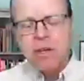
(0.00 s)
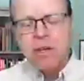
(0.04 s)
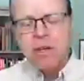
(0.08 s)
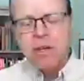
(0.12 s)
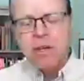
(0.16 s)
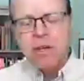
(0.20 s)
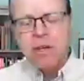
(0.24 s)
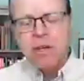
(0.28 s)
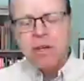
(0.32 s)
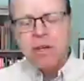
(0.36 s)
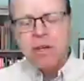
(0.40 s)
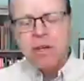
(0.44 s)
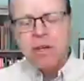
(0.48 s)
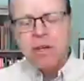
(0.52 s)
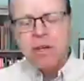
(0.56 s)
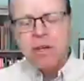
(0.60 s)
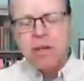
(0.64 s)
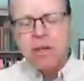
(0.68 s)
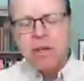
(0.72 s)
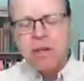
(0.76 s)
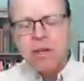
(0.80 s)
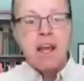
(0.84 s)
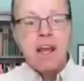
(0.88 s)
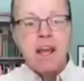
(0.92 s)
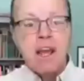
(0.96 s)
And he said,
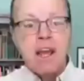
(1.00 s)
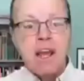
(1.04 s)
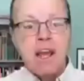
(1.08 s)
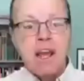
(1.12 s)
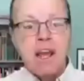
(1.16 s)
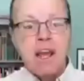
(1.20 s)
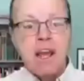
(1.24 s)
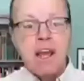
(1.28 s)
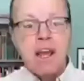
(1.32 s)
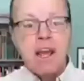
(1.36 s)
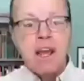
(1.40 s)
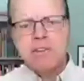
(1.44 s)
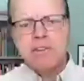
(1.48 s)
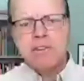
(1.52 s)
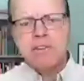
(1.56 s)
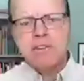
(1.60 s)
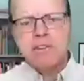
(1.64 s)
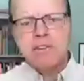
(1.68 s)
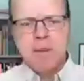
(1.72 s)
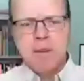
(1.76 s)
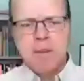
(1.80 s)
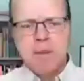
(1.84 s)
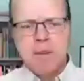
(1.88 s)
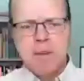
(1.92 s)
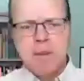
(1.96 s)
they literally just
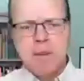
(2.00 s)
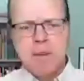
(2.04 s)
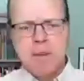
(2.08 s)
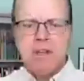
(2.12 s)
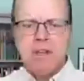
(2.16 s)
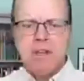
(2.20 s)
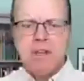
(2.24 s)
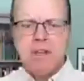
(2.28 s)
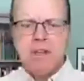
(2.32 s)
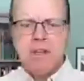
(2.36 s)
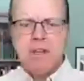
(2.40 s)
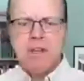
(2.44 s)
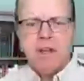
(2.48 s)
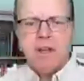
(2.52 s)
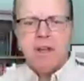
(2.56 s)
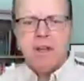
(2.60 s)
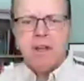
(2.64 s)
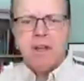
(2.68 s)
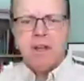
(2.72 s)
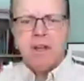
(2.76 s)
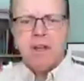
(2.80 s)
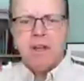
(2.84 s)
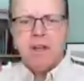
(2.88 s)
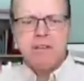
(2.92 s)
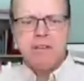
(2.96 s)
stopped
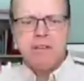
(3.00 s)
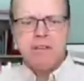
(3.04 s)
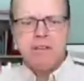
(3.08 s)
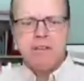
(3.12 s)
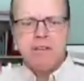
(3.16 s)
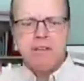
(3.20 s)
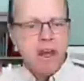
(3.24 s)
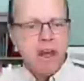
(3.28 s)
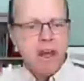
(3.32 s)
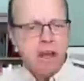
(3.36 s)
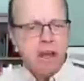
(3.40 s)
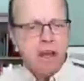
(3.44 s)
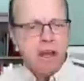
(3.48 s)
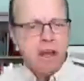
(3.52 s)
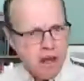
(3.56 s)
and said,